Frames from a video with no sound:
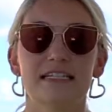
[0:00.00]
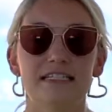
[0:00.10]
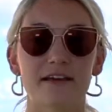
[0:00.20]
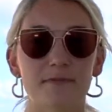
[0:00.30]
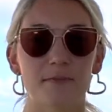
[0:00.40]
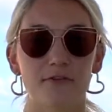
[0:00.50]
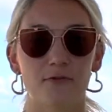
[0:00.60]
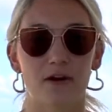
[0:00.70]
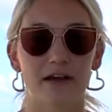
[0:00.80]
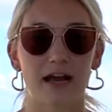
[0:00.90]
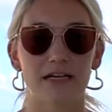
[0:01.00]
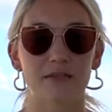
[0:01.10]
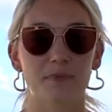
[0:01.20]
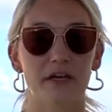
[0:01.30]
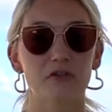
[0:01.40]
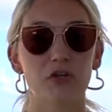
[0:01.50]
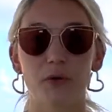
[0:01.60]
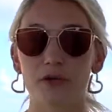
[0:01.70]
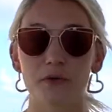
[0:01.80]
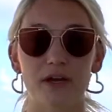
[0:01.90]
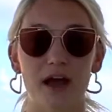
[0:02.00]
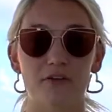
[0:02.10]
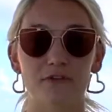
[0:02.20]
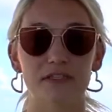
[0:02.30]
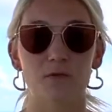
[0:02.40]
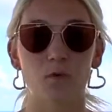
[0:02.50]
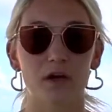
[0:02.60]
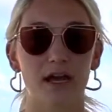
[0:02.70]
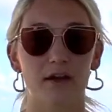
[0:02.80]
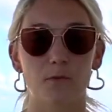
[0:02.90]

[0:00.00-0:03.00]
Tip number 4 guys, pick 2 or 3 outfits and work out a